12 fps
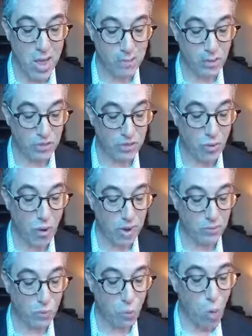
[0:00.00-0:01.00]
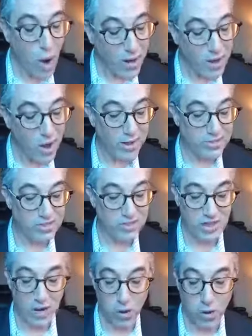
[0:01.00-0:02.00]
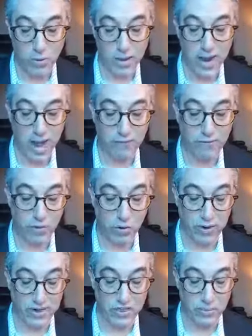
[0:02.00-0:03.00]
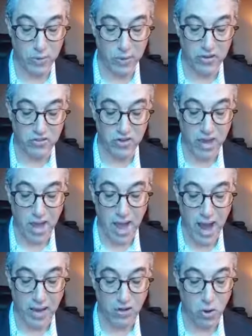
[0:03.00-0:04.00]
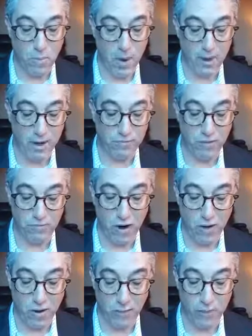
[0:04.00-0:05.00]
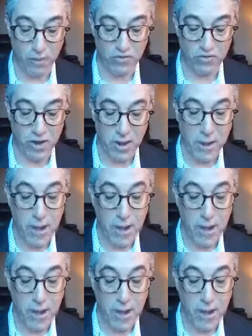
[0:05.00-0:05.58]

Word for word: but thought, why not, since I already have good experience and know many of the variables.